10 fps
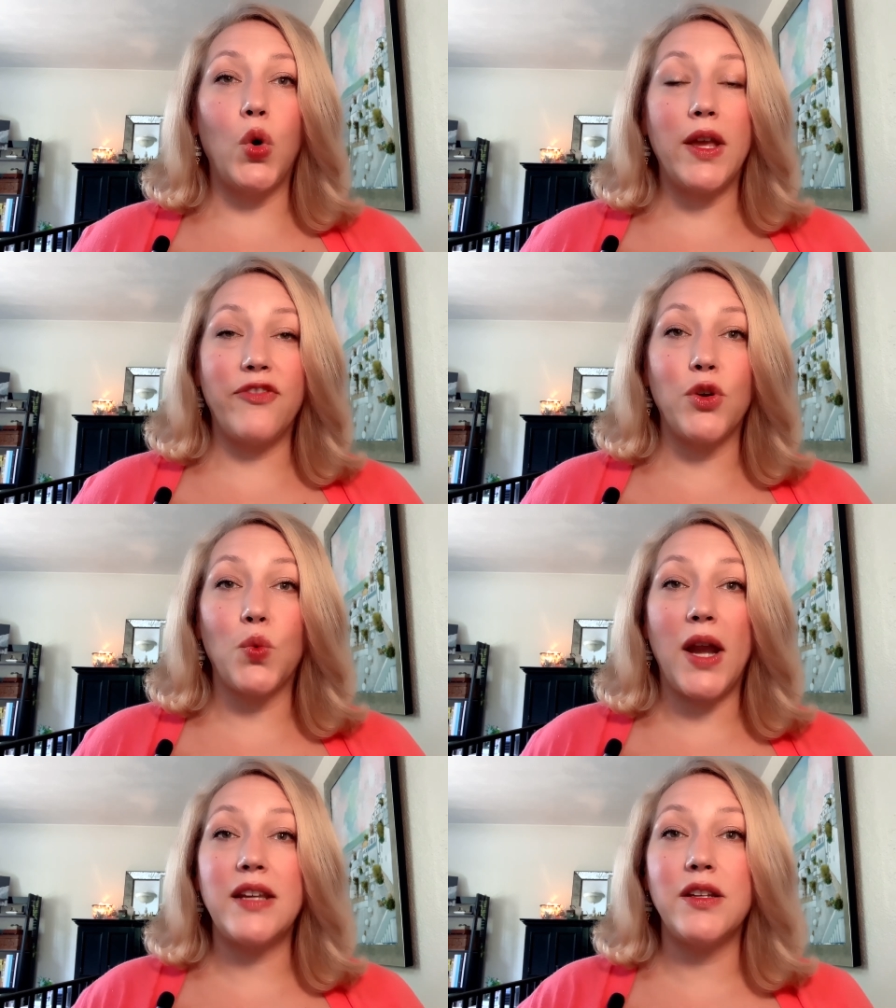if you're
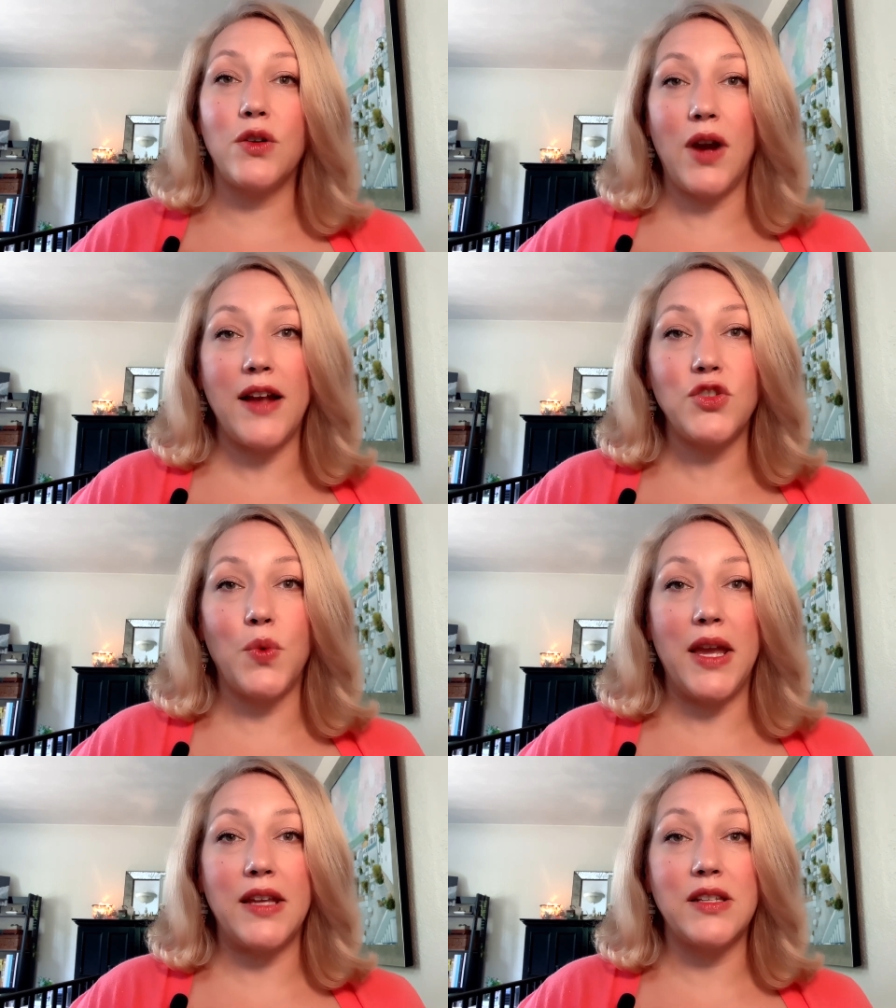ready to
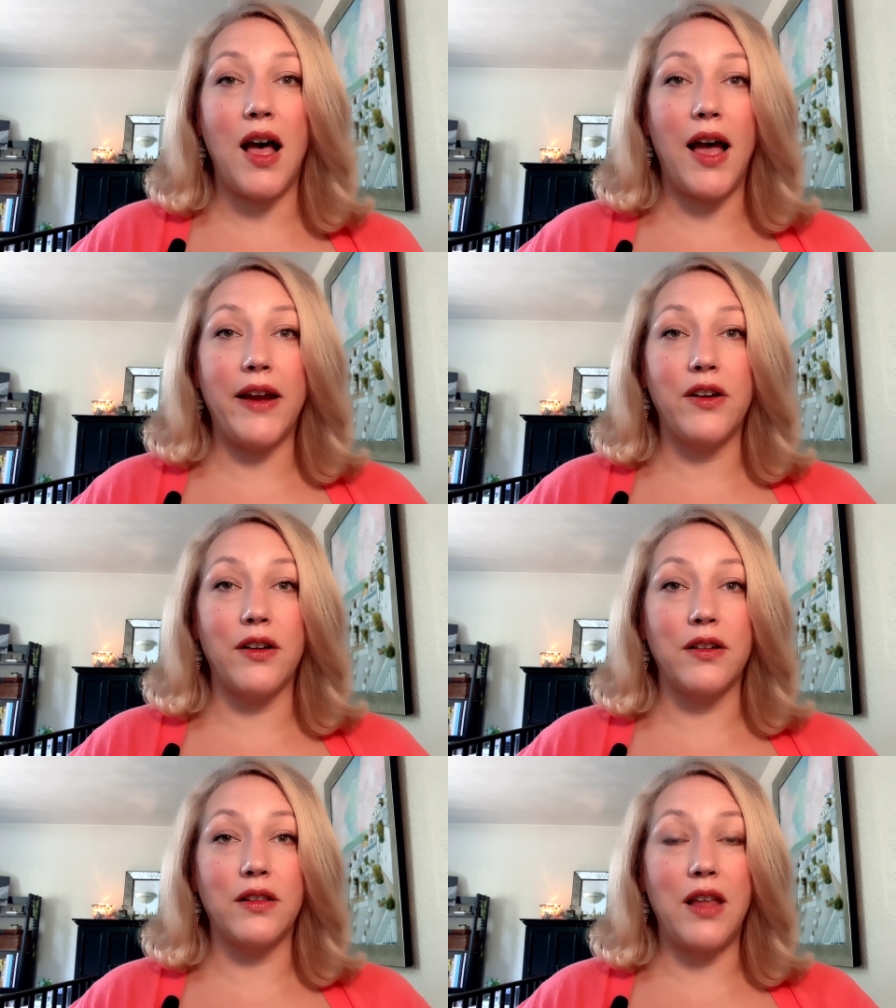graduate to
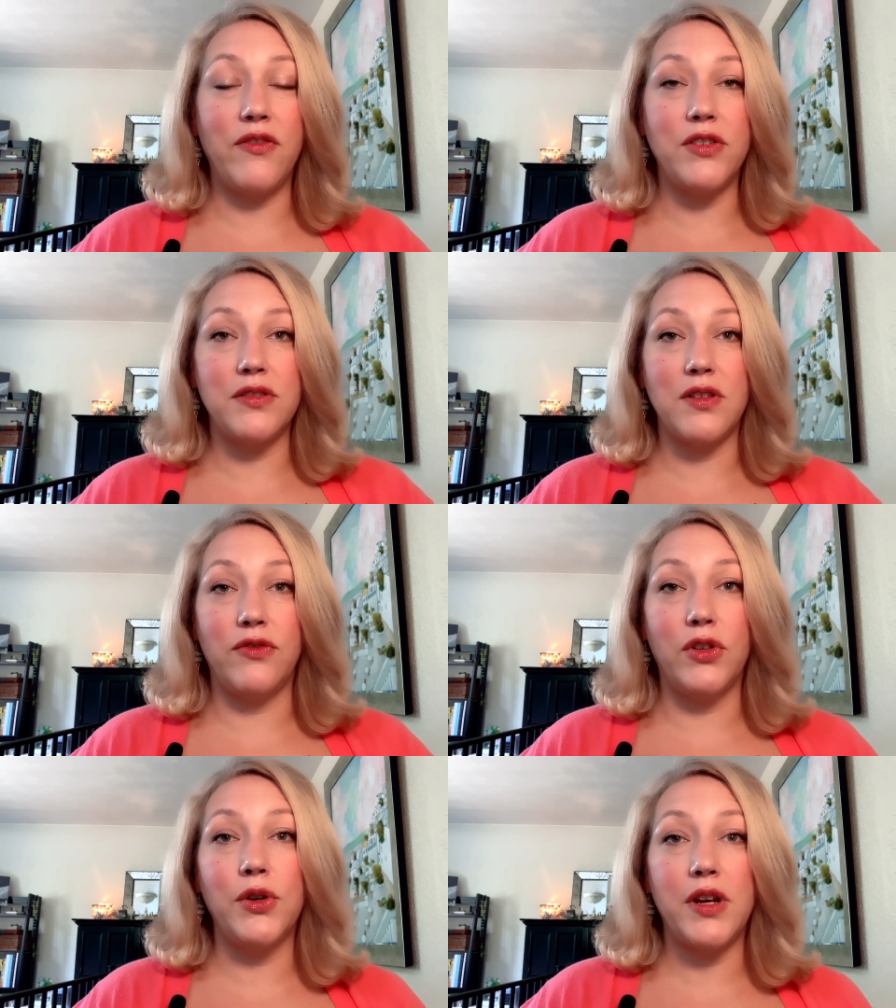higher levels of
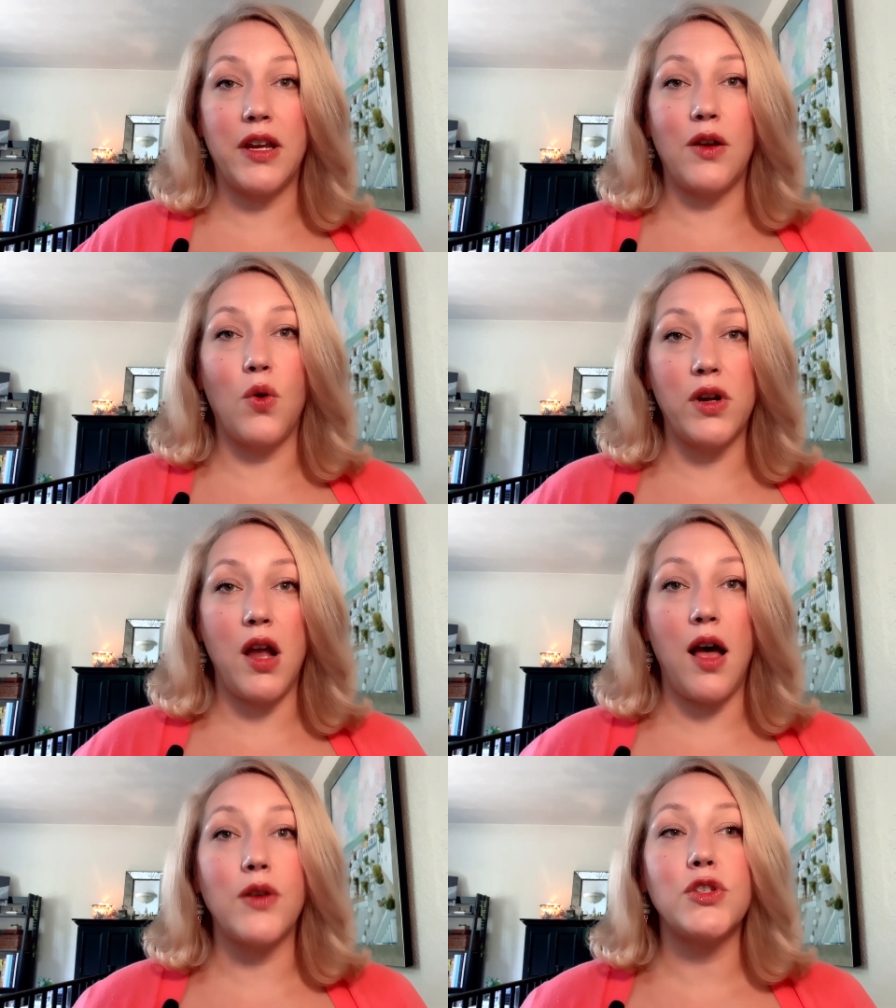learning or not.